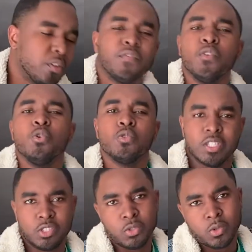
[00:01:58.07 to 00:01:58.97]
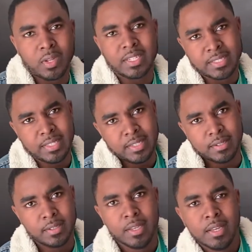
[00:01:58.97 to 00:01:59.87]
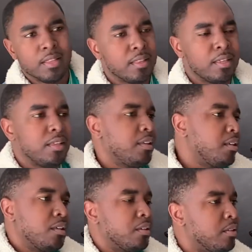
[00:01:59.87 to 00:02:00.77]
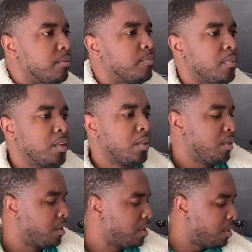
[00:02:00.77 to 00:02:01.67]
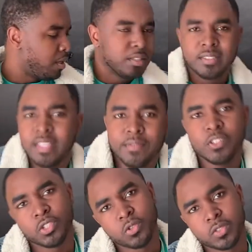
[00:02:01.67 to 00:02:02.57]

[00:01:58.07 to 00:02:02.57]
The foods that you don't like to eat, the TV shows